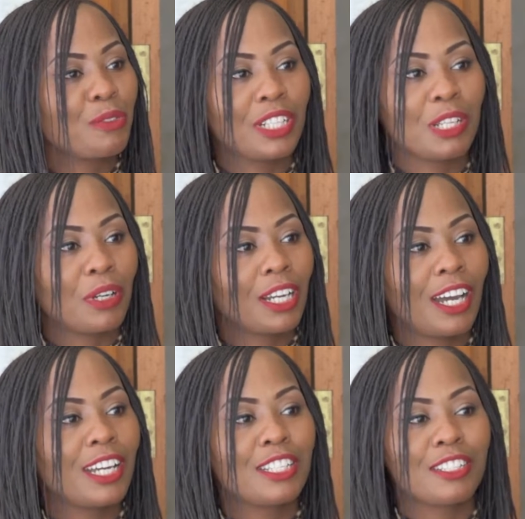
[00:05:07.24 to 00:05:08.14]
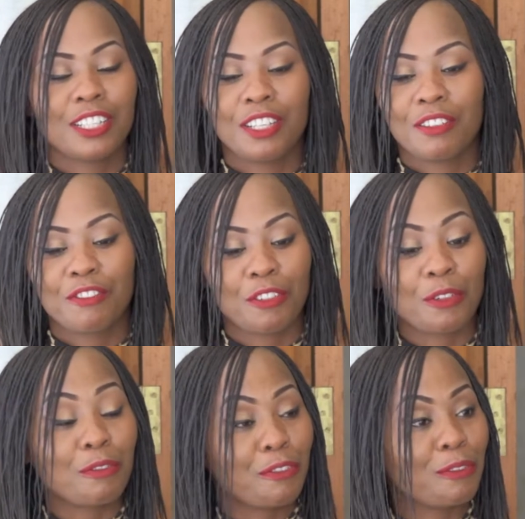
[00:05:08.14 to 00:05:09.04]
has to really work hard
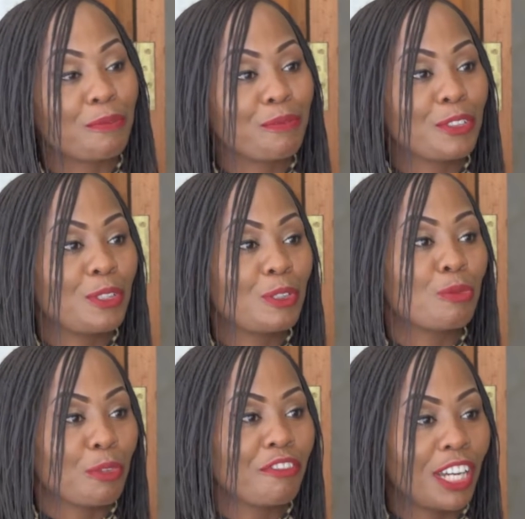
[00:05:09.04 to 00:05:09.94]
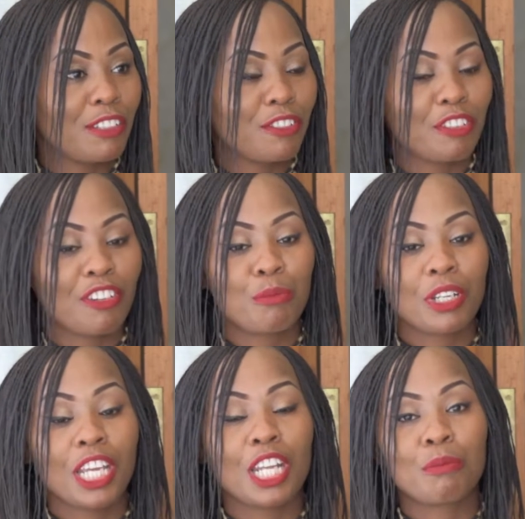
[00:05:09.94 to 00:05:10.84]
you know, to provide for the
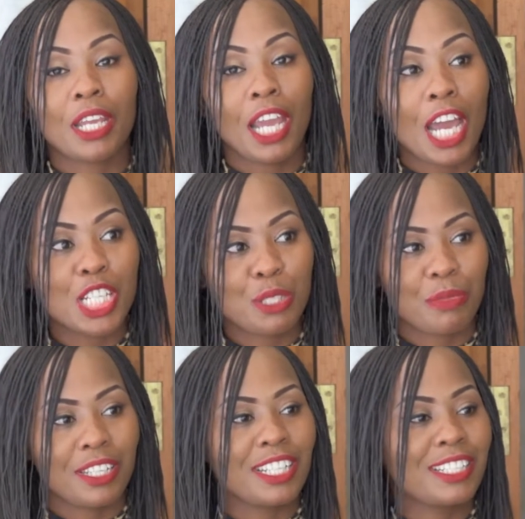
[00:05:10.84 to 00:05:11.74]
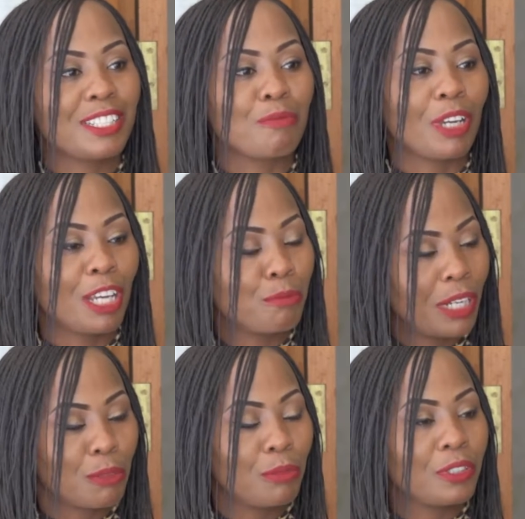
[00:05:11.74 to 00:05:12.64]
family, and my husband is my
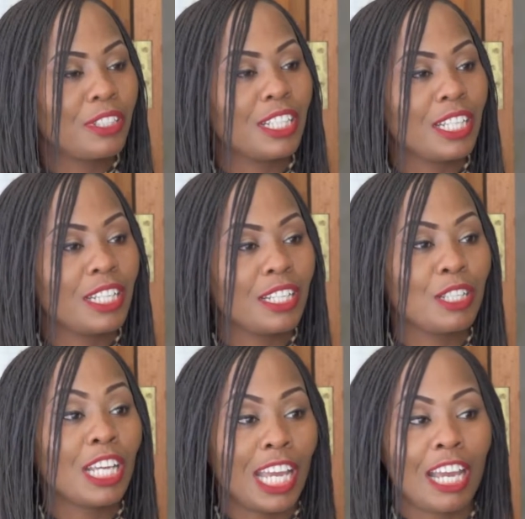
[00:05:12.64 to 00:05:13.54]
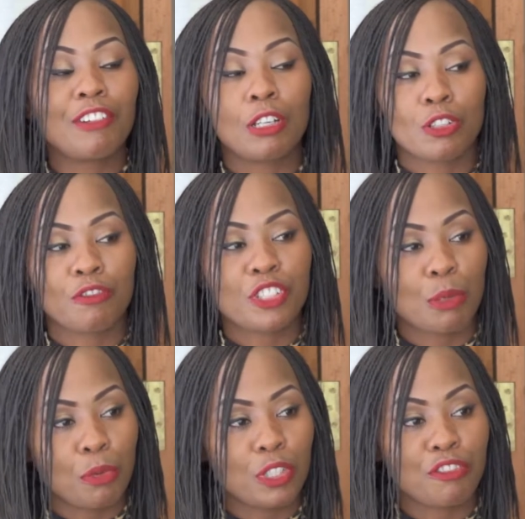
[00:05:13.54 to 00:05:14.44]
backbone. I have a lot of
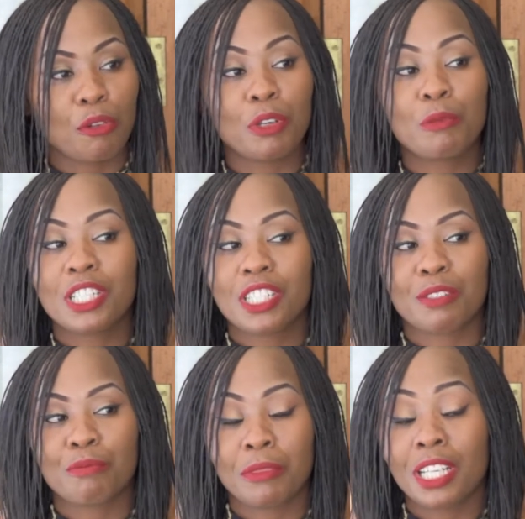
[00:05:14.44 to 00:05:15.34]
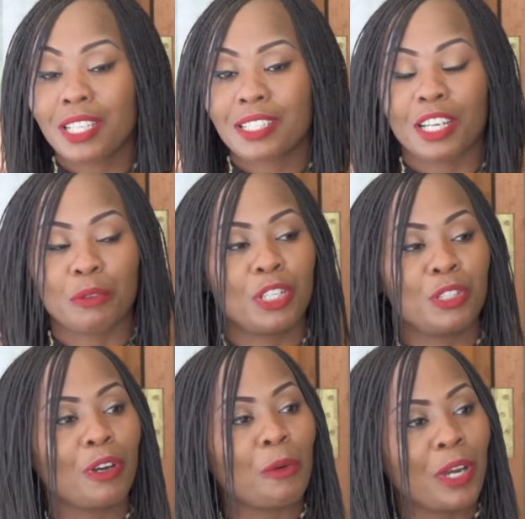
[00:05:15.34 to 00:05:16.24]
support from him, which is necessary
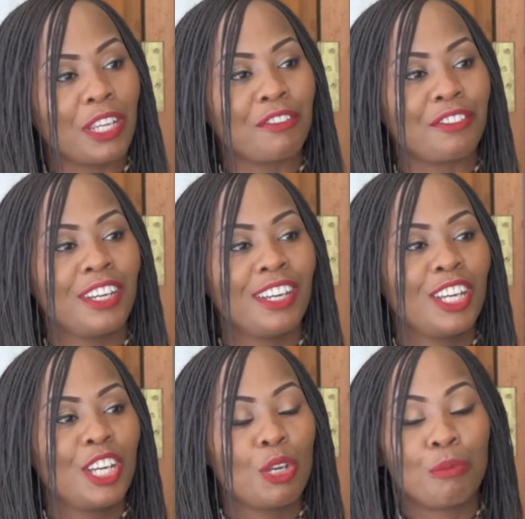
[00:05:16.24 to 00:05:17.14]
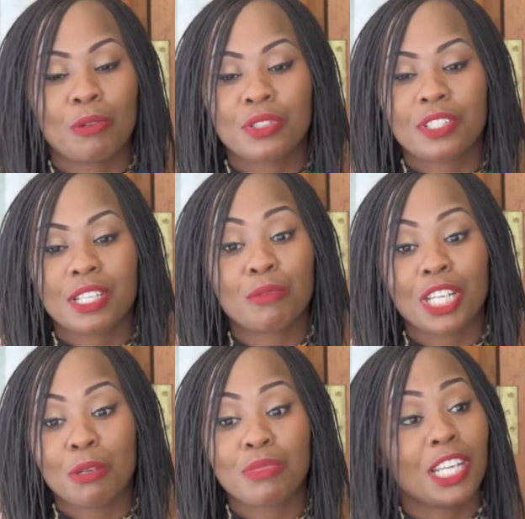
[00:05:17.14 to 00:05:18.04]
when you're a wife, because
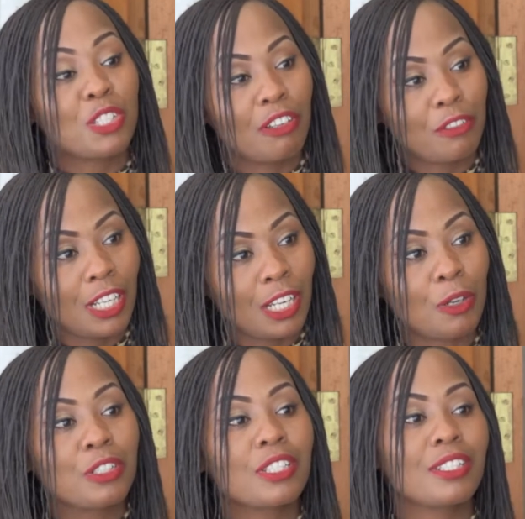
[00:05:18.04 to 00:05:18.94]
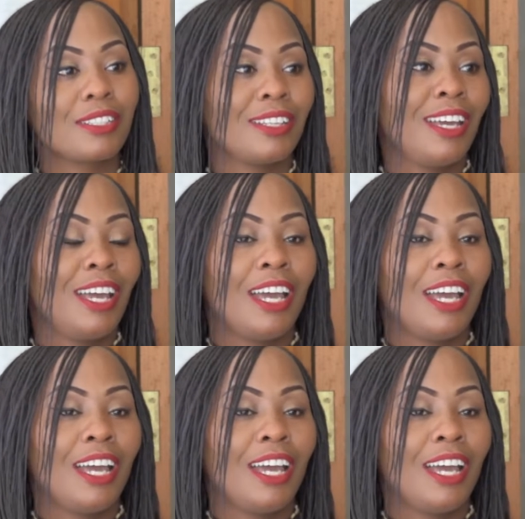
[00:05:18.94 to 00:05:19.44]
sometimes I travel a lot